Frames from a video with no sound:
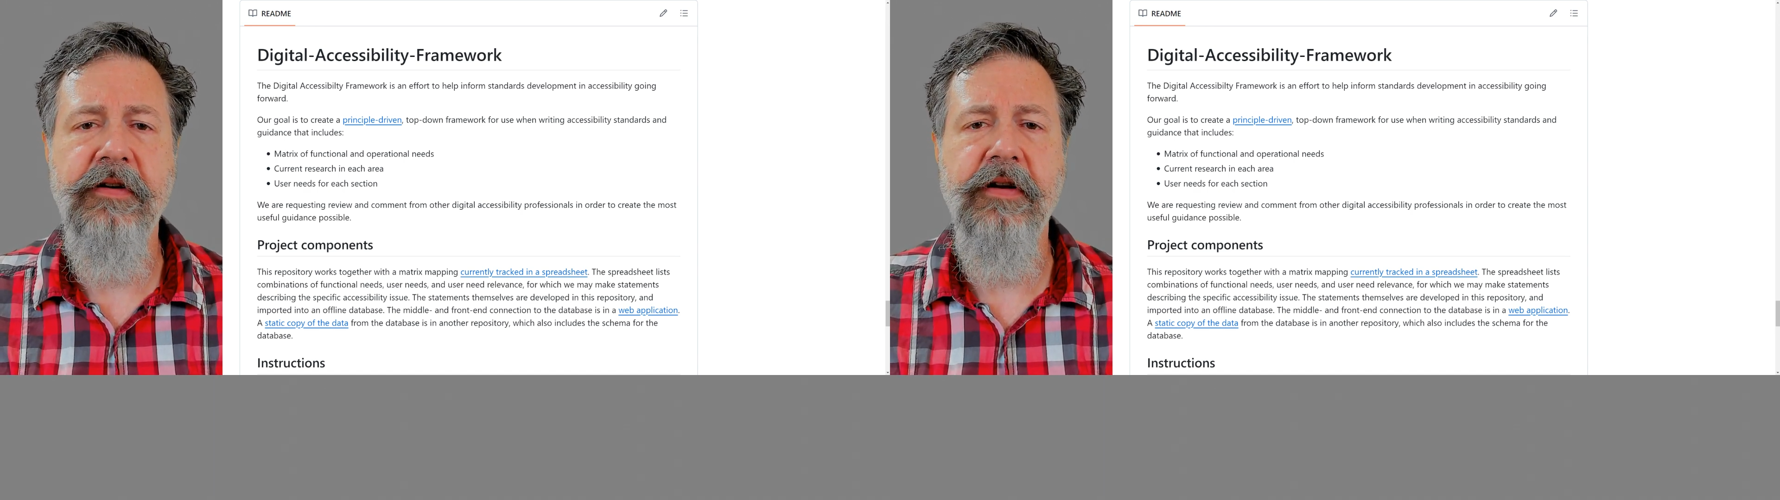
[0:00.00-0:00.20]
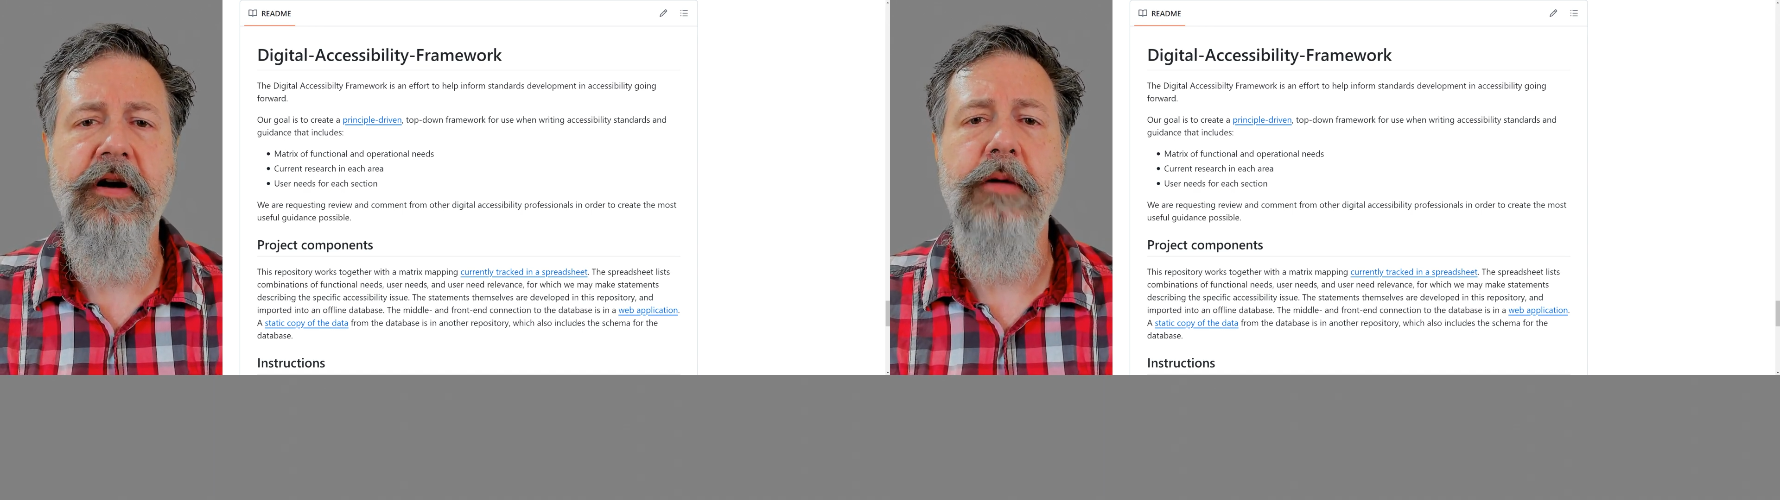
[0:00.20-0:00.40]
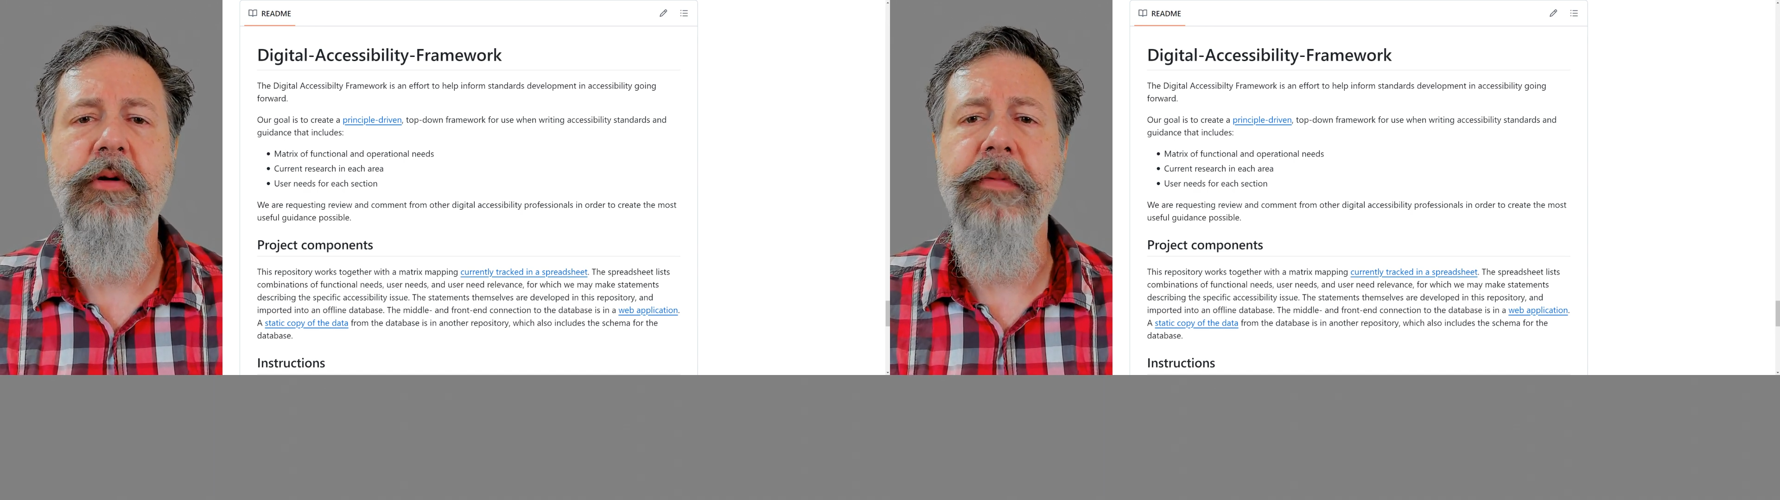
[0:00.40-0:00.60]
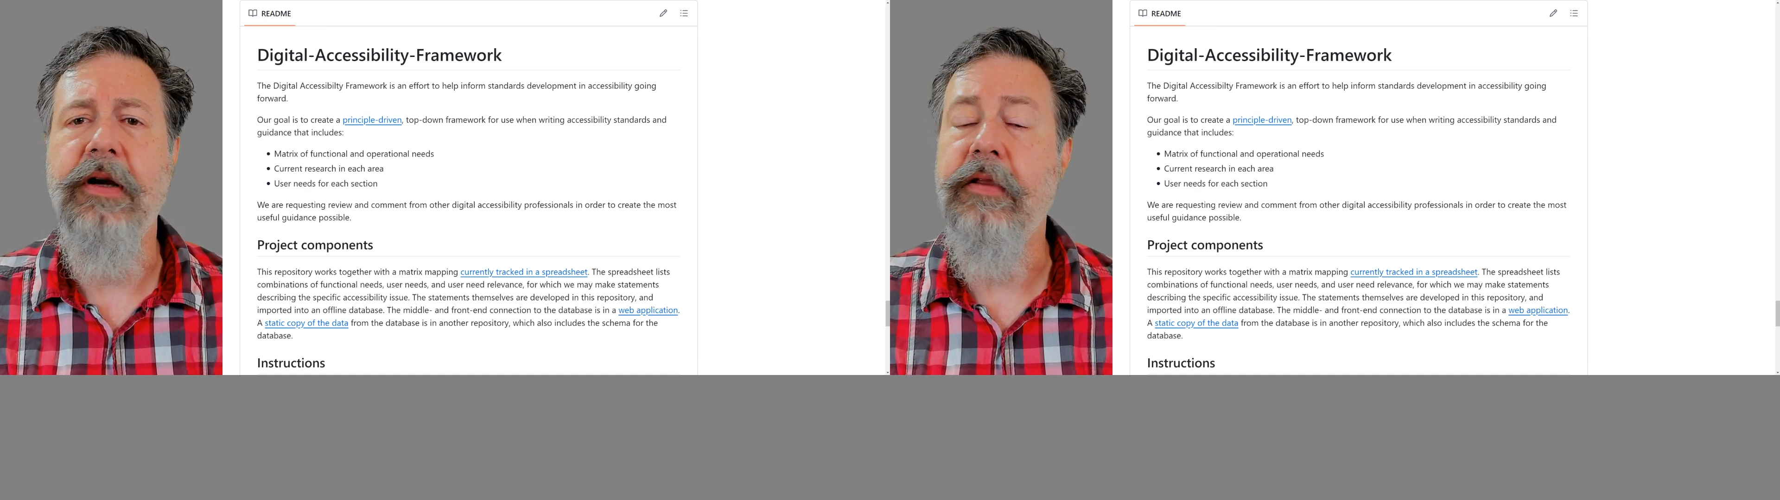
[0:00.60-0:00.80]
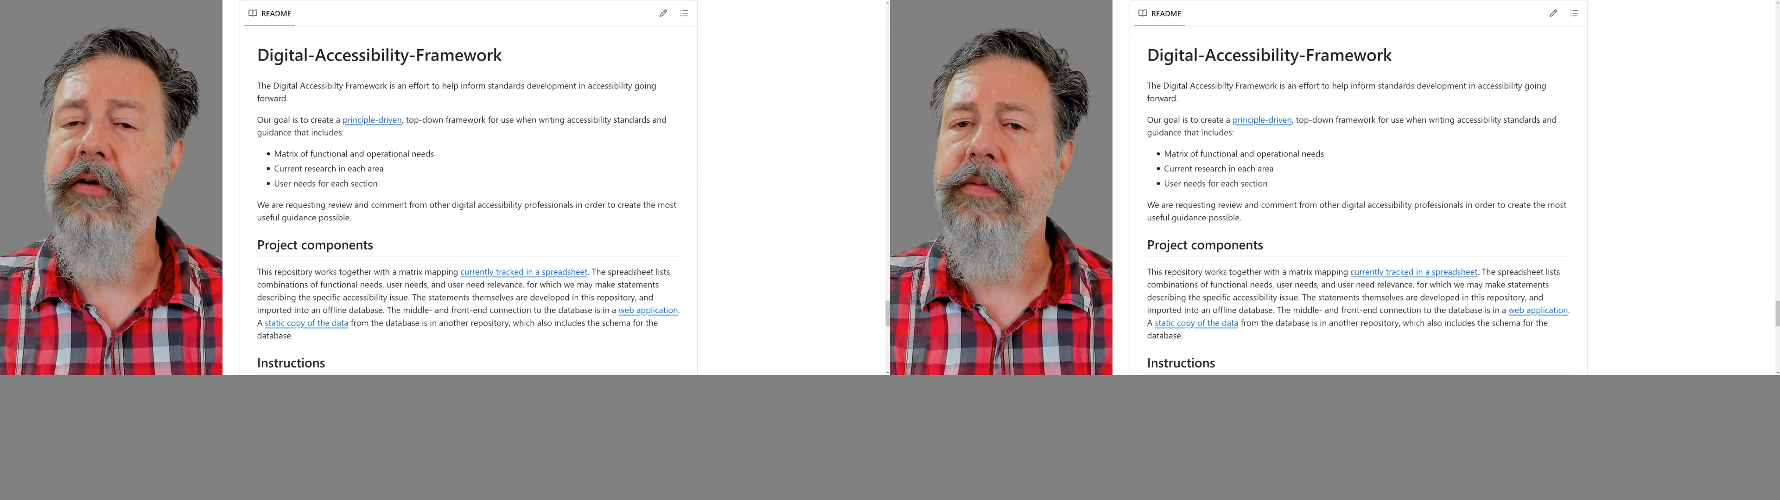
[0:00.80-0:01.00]
to complement
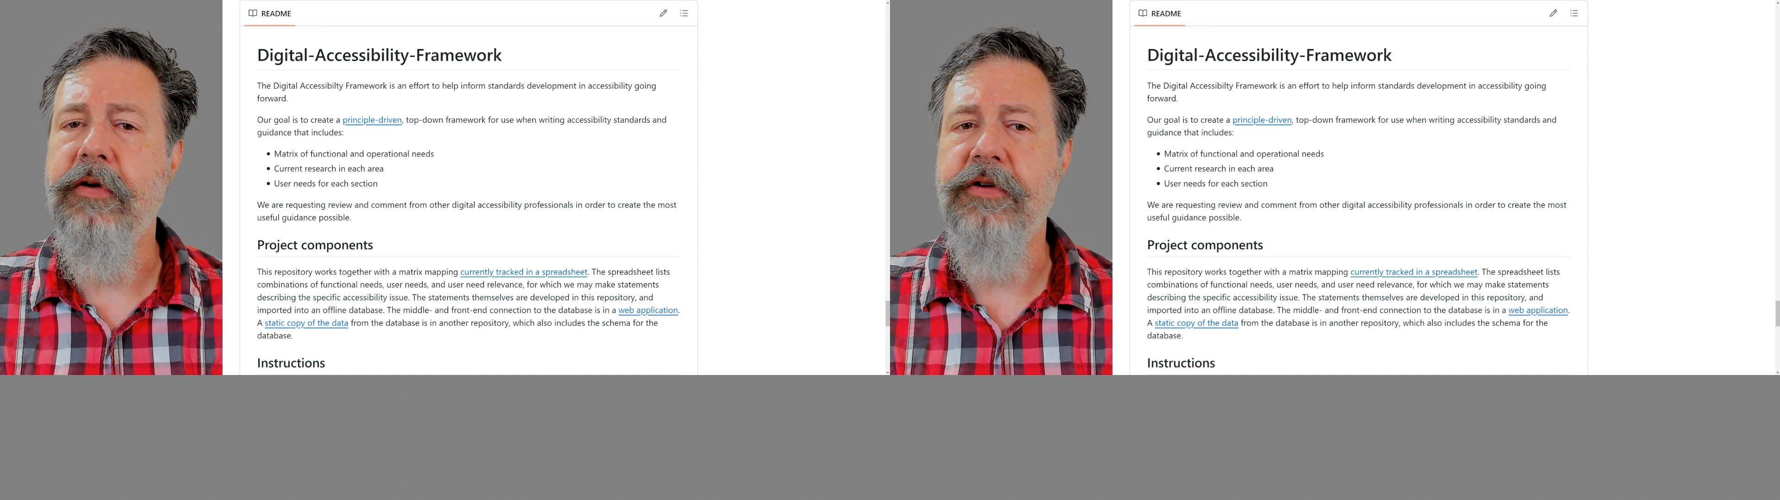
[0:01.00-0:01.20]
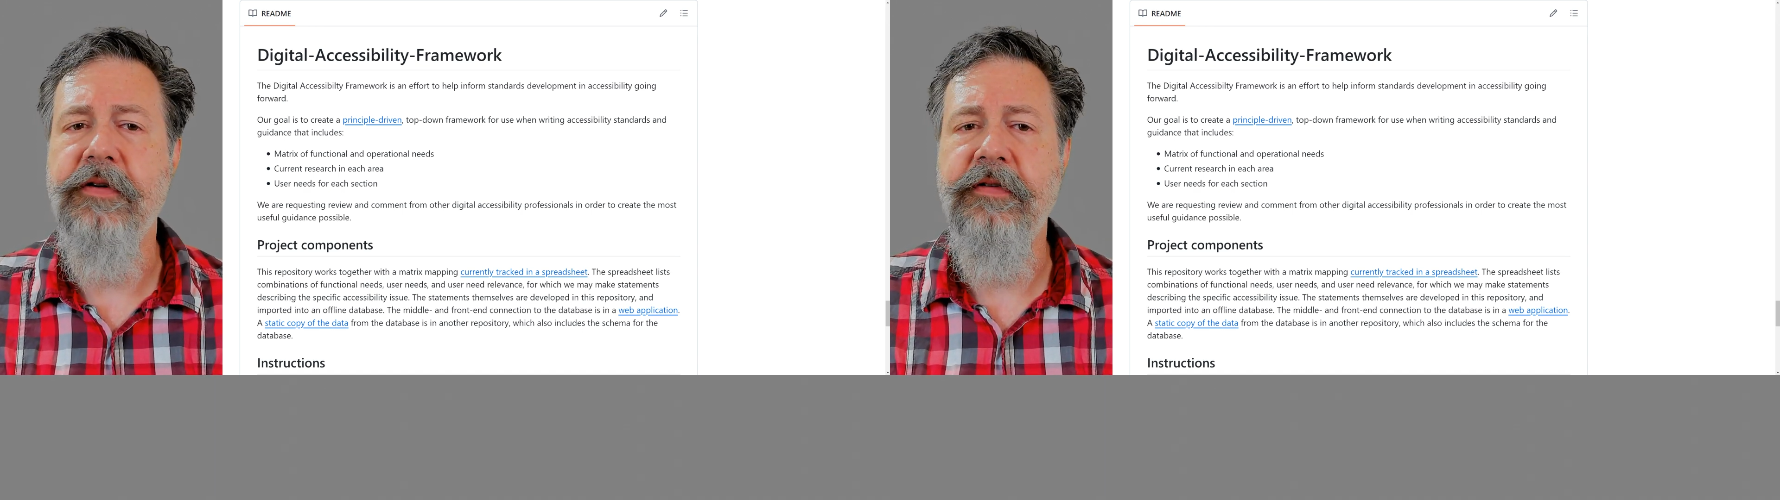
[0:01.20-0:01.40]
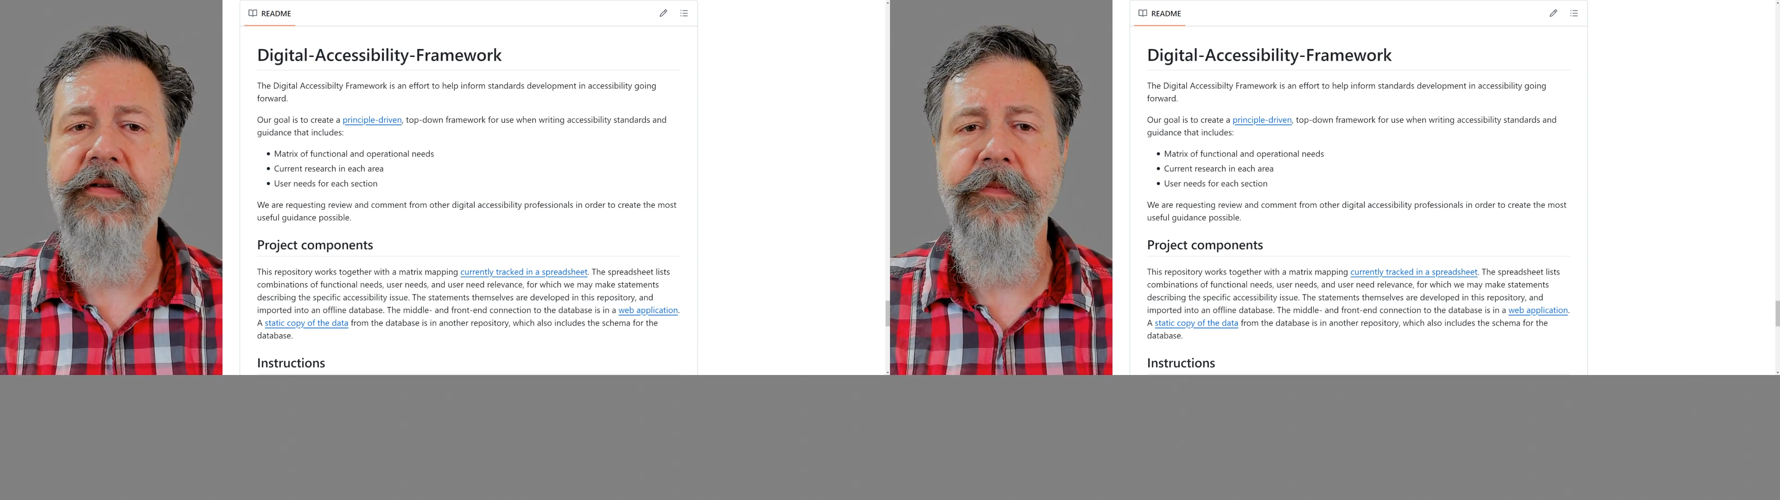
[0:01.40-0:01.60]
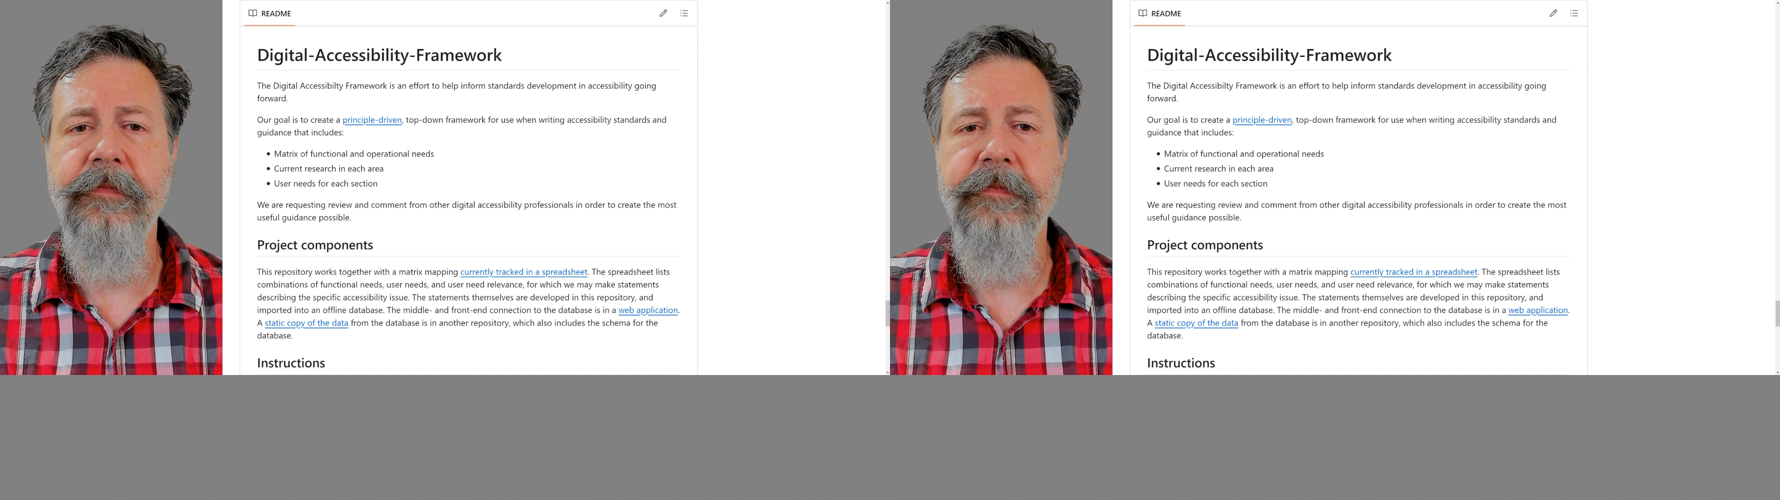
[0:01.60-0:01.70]
other approaches.